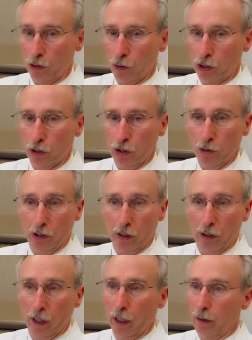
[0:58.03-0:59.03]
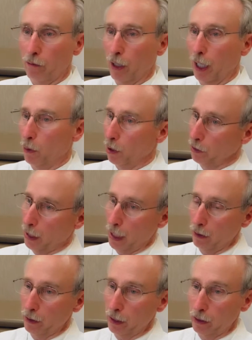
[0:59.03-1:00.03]
which are usually very well
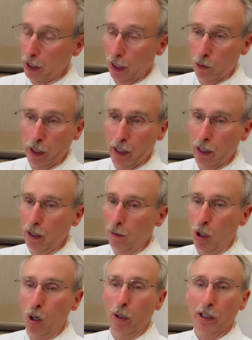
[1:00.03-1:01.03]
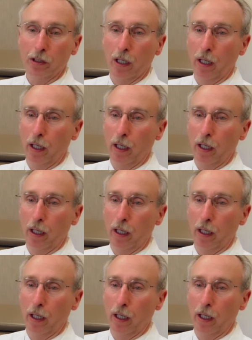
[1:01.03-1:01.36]
tolerated. I'm always